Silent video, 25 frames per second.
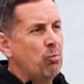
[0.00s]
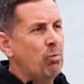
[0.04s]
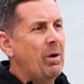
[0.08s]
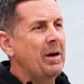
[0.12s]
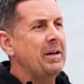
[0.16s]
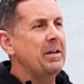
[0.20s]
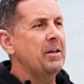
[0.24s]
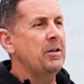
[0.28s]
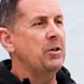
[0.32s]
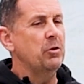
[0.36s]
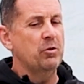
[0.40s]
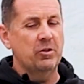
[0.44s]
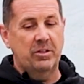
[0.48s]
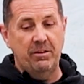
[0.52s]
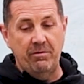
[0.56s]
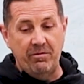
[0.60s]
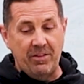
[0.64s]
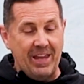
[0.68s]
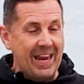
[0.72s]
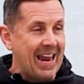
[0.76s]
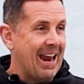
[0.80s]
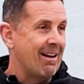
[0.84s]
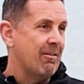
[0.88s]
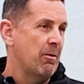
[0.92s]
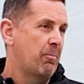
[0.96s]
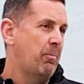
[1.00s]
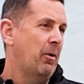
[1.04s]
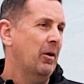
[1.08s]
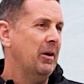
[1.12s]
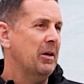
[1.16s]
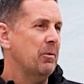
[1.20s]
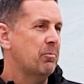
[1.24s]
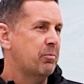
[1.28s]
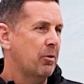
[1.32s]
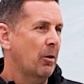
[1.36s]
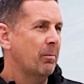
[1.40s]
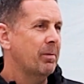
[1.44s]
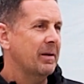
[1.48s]
When you're using the
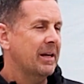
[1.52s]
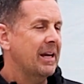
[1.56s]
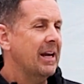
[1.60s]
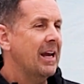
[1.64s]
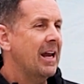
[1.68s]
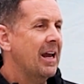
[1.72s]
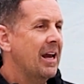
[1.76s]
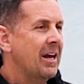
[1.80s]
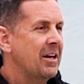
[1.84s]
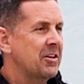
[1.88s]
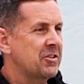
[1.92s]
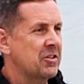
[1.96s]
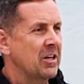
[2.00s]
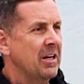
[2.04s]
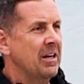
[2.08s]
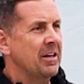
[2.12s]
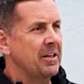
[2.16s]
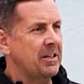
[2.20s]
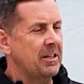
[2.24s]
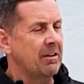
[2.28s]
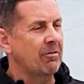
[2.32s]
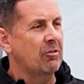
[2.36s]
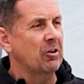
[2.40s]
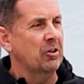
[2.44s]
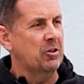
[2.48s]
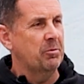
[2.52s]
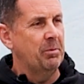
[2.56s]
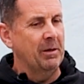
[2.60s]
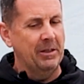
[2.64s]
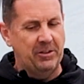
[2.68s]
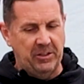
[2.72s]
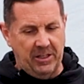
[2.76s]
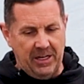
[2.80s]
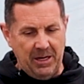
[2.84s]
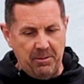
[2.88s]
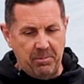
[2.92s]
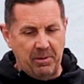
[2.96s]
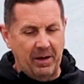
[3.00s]
aeroponic propagators, you've got to be
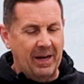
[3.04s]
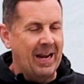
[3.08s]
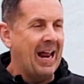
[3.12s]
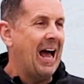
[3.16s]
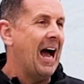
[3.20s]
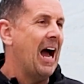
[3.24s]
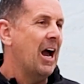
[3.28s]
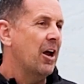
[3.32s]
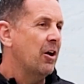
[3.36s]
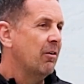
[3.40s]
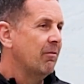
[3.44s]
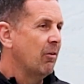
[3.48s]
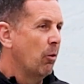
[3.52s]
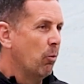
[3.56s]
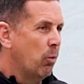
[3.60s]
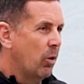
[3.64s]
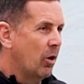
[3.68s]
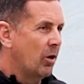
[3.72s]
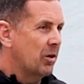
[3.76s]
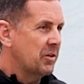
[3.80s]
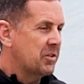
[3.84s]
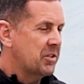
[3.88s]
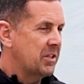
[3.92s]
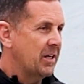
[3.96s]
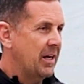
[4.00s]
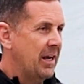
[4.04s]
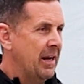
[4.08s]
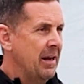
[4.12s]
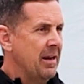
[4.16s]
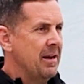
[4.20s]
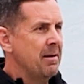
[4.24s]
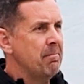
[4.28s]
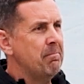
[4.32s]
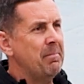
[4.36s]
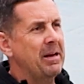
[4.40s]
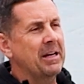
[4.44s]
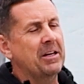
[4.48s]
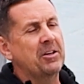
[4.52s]
keeping an eye on the water,
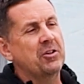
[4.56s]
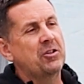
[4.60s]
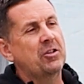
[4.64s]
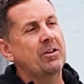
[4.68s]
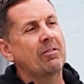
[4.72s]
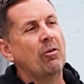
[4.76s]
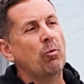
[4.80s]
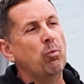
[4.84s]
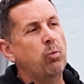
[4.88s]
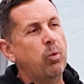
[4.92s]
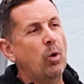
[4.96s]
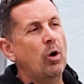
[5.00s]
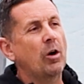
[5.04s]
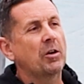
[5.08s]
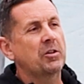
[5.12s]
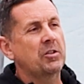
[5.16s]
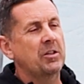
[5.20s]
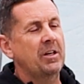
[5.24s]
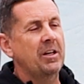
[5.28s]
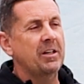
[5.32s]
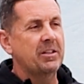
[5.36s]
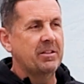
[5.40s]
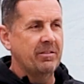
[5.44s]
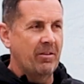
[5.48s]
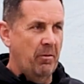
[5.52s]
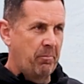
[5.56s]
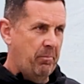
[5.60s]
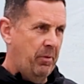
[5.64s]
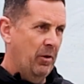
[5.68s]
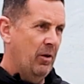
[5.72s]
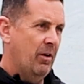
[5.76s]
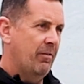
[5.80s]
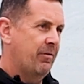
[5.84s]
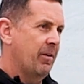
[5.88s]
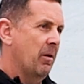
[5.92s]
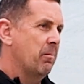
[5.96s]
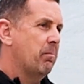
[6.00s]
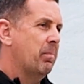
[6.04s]
making sure the water is at the
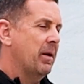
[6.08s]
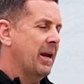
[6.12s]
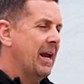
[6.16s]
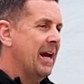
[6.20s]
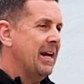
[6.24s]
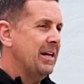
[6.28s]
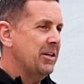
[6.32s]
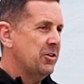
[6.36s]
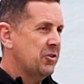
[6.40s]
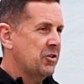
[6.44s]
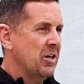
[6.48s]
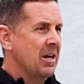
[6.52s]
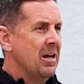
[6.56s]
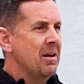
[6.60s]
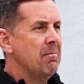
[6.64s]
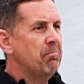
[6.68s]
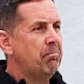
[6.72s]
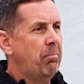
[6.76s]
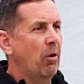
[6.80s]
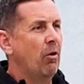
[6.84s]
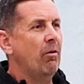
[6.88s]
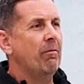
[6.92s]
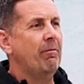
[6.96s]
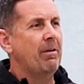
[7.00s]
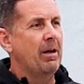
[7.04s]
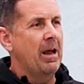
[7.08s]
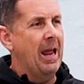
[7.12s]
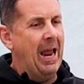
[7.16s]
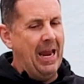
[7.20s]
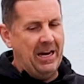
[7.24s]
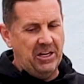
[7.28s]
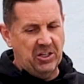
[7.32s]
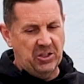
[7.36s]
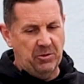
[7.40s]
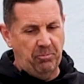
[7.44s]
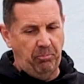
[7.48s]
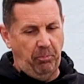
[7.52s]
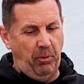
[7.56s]
perfect pH, but the
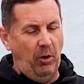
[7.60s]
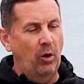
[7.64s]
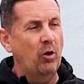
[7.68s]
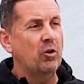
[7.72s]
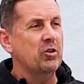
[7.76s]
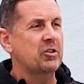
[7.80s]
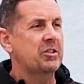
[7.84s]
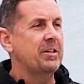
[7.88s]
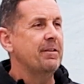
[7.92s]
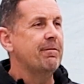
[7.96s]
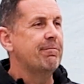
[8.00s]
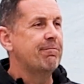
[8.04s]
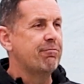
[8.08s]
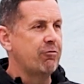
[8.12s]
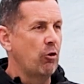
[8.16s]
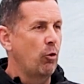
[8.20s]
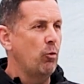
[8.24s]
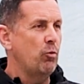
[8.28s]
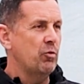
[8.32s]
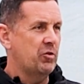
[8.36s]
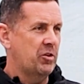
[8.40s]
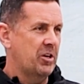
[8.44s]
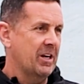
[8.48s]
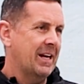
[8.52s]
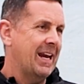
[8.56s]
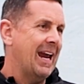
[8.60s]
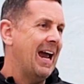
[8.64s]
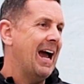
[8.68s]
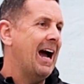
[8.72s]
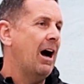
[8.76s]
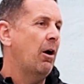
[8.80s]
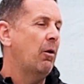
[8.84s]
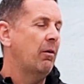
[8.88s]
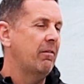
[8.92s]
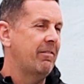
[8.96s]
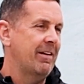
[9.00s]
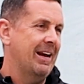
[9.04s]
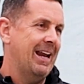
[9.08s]
explosive roots you get
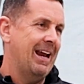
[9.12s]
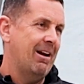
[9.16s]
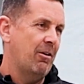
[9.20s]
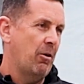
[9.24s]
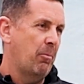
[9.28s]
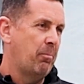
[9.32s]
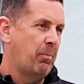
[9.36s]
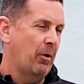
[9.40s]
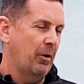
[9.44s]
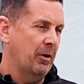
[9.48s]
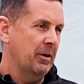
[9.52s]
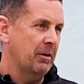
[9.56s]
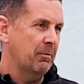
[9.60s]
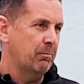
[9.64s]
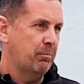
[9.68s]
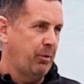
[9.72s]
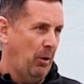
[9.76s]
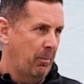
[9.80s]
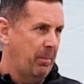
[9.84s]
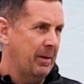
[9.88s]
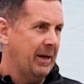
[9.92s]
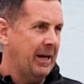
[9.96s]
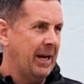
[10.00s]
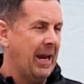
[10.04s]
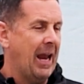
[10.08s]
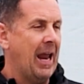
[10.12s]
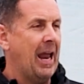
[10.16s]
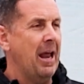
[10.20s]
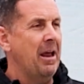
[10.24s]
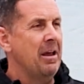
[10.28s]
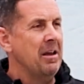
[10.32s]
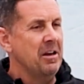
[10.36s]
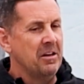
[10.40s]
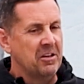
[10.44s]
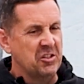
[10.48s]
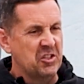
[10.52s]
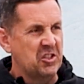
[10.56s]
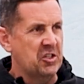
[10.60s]
out of an aeroponic propagator
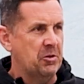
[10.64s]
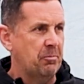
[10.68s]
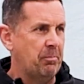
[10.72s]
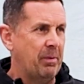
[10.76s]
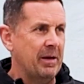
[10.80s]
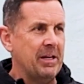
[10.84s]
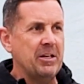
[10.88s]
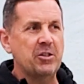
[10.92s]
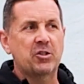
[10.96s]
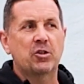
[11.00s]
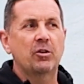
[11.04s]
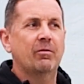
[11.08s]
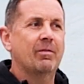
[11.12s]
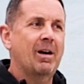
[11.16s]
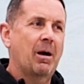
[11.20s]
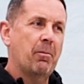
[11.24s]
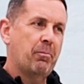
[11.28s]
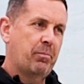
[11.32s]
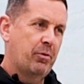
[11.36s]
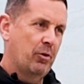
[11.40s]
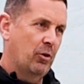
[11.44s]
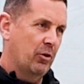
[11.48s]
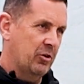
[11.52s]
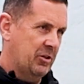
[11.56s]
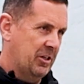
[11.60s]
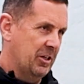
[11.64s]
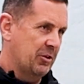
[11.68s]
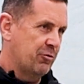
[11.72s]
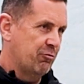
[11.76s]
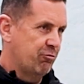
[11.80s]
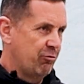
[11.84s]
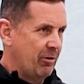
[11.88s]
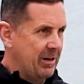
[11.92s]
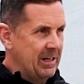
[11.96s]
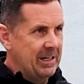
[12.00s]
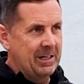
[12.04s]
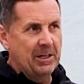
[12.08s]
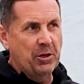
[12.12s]
speeds up that process
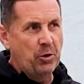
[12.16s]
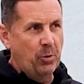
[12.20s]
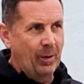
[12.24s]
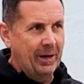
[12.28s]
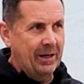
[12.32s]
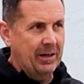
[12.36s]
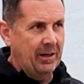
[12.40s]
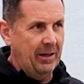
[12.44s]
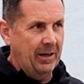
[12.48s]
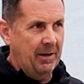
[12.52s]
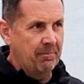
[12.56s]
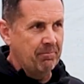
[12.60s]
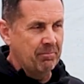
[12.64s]
really quickly.